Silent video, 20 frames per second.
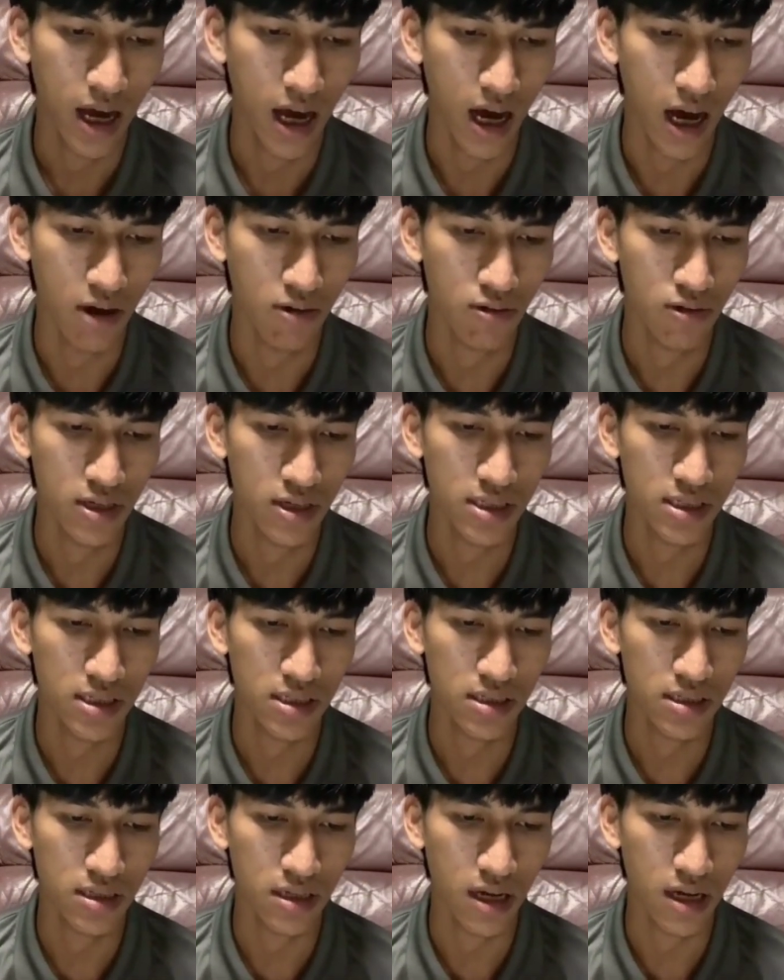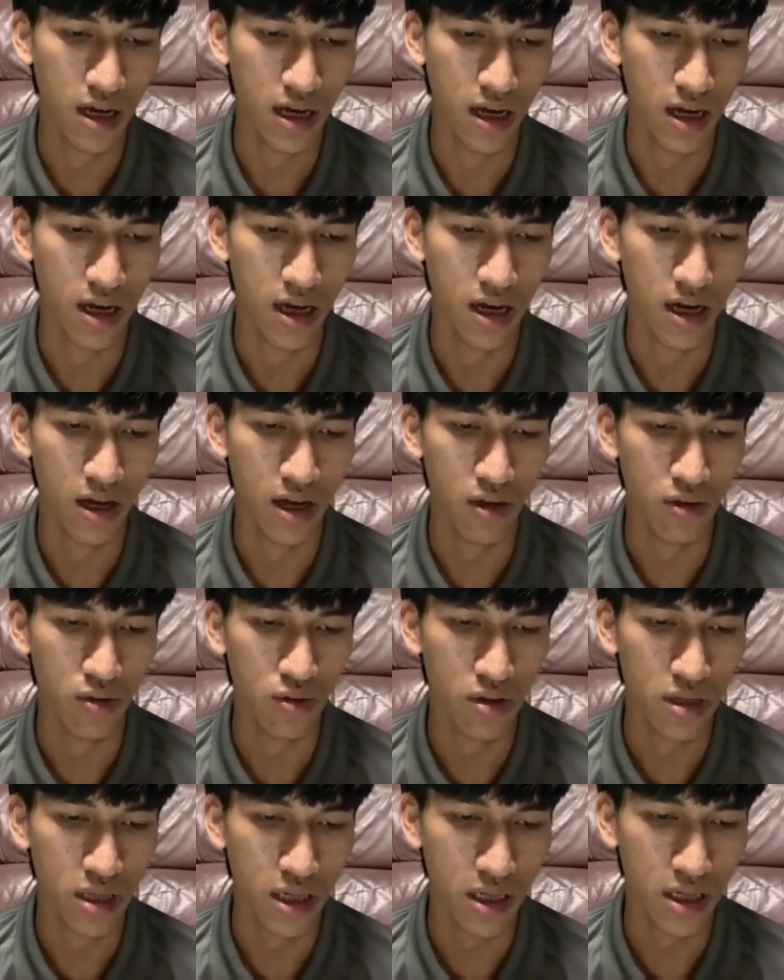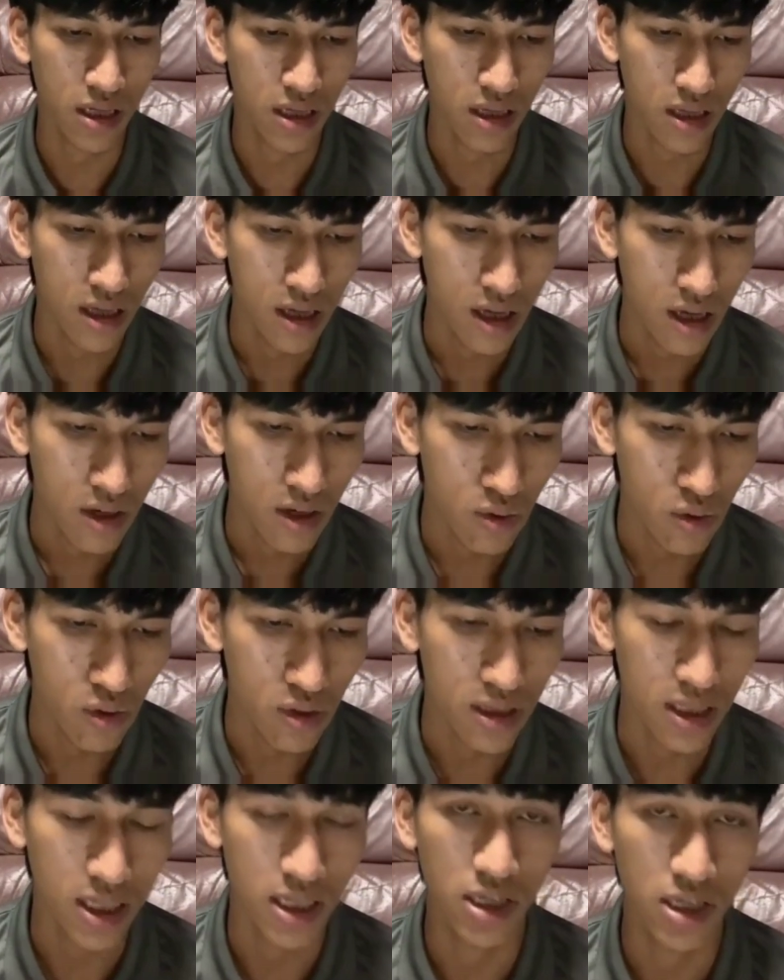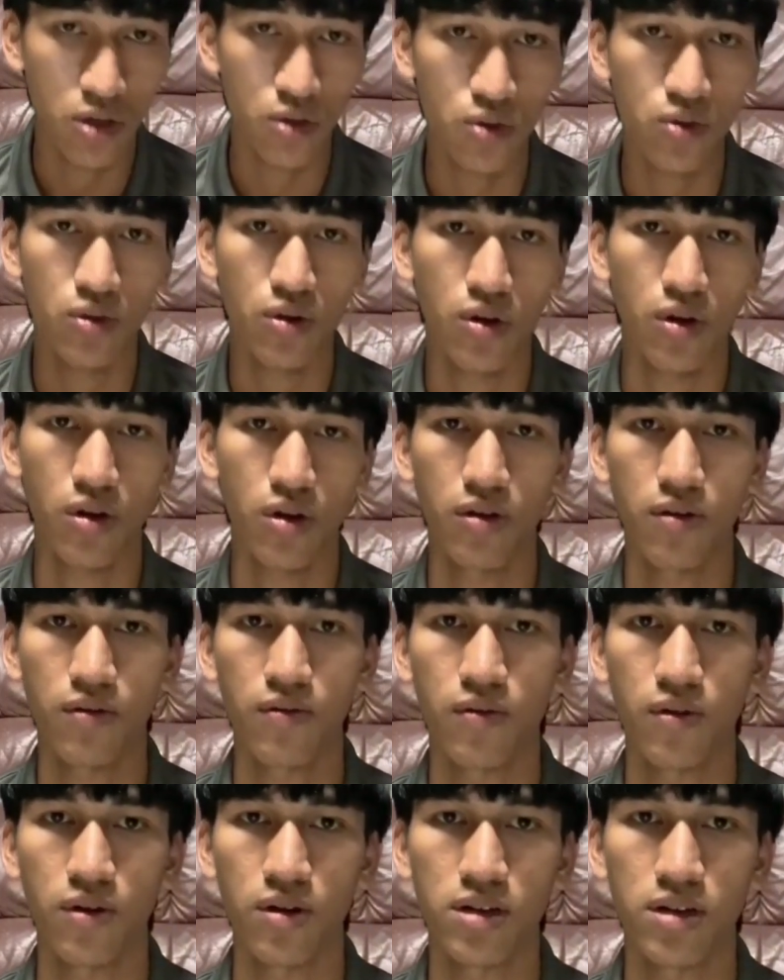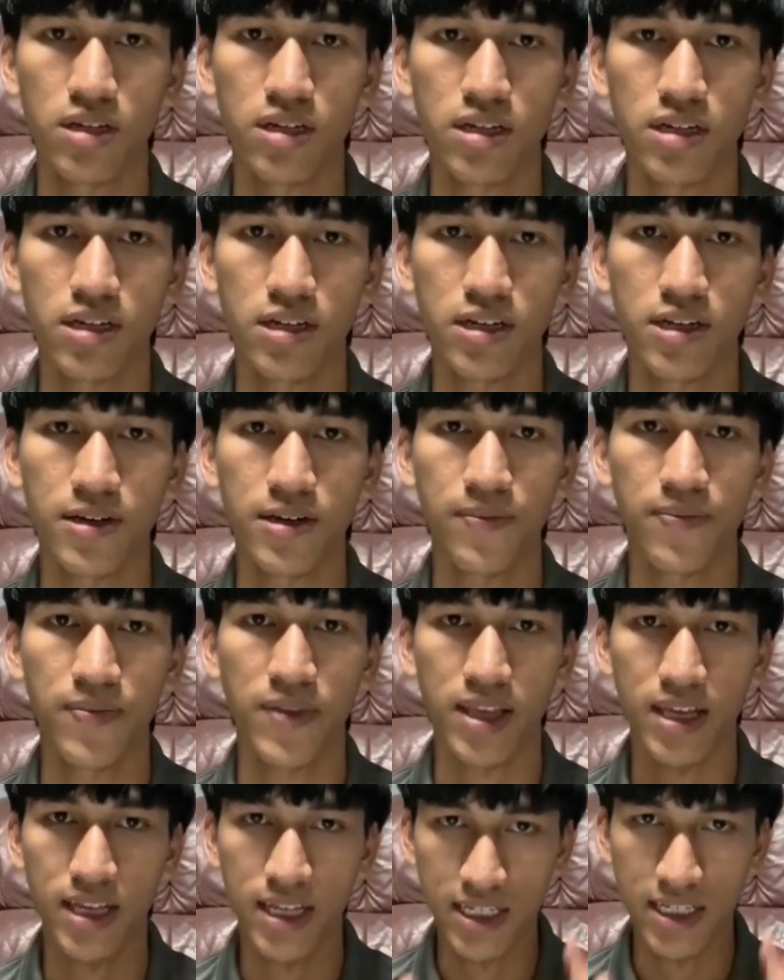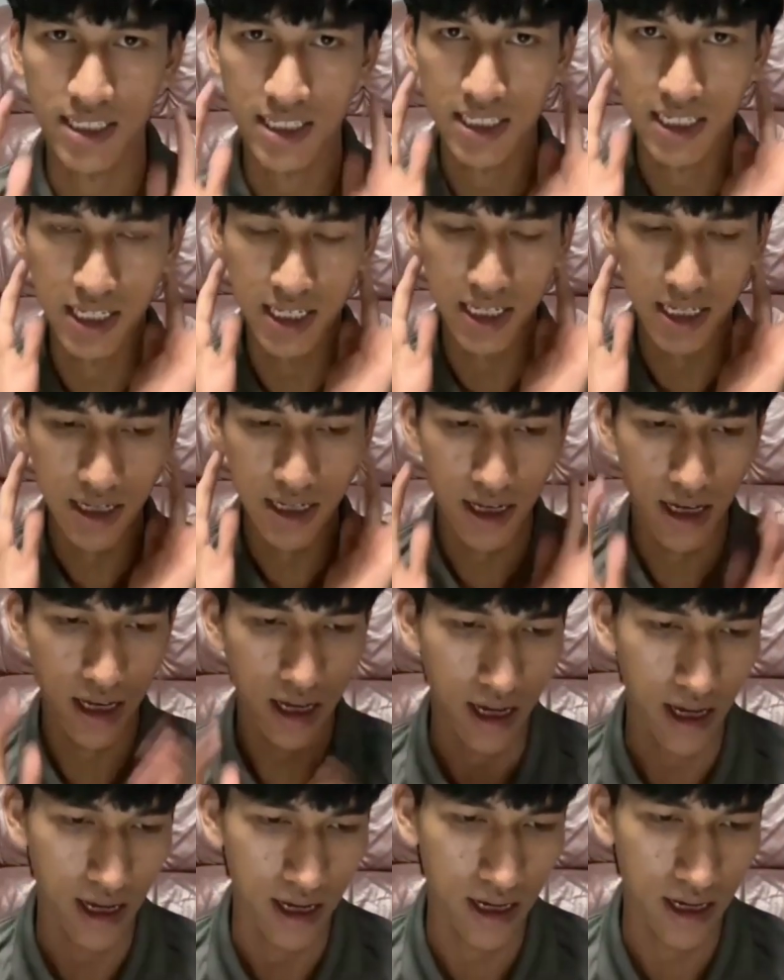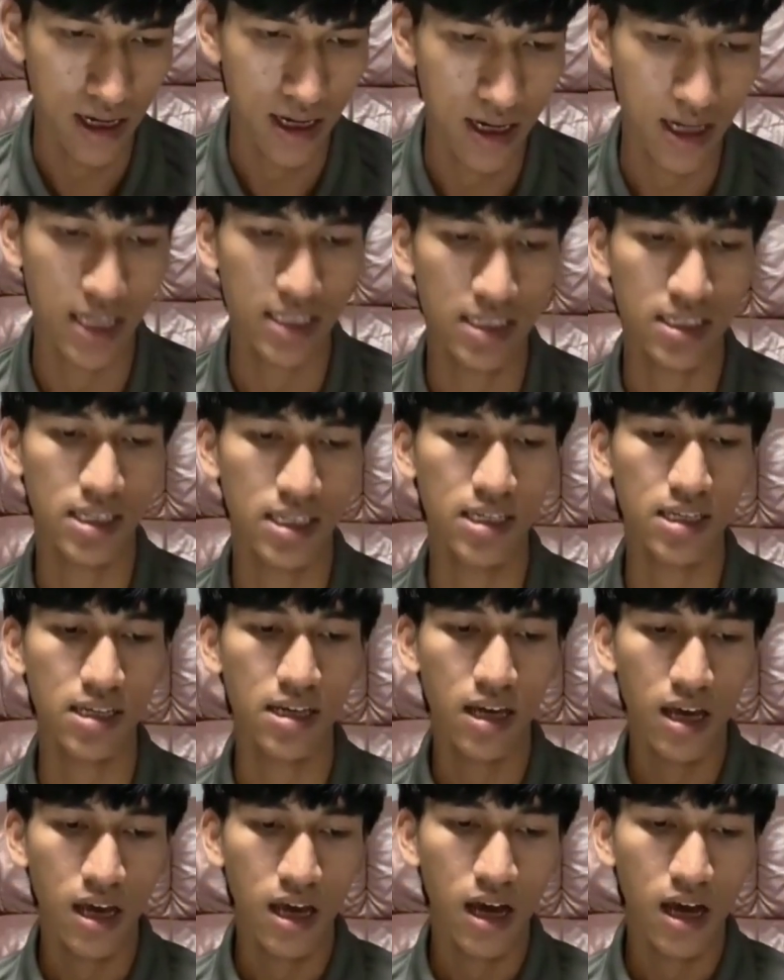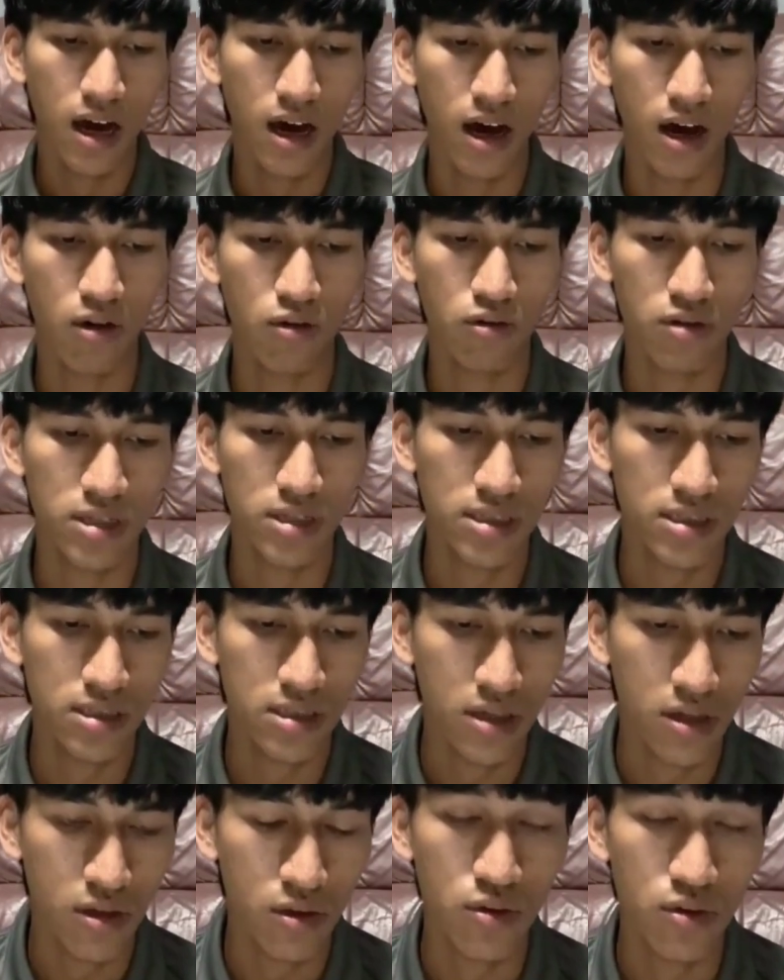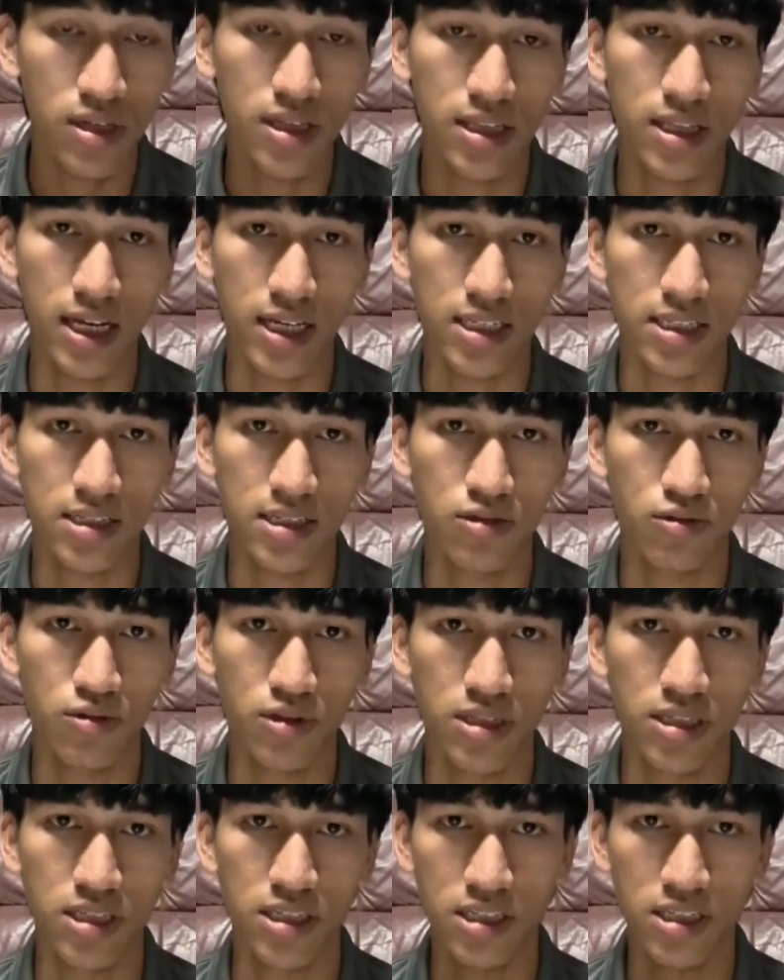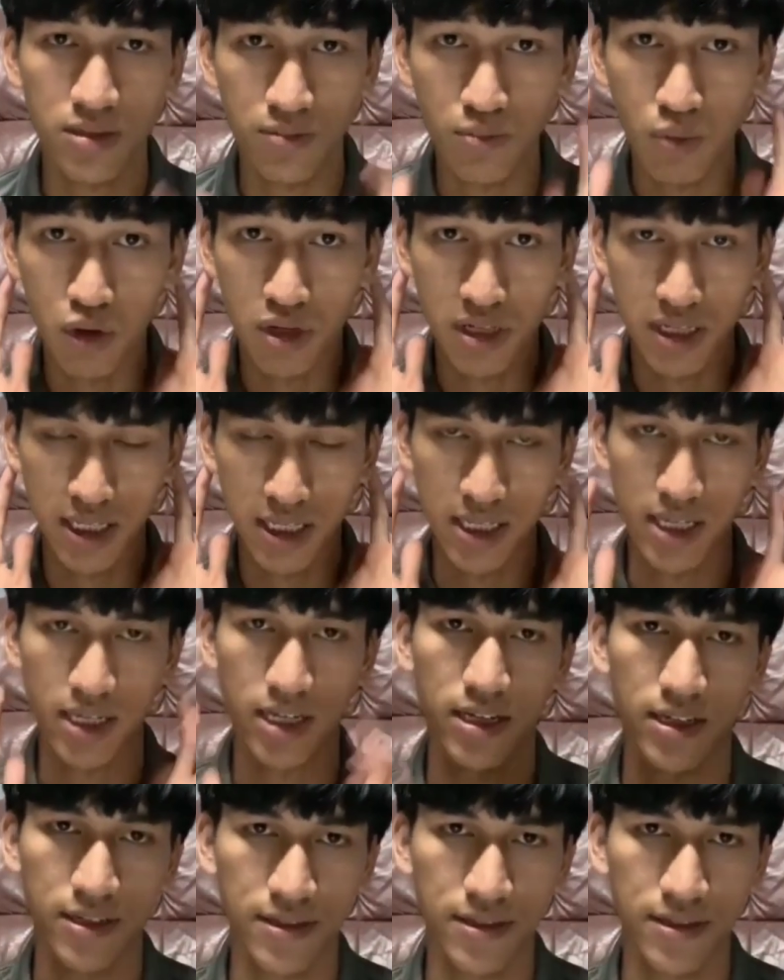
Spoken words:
auris uterque for the each ear, and lastly oris unitas, which is both ear.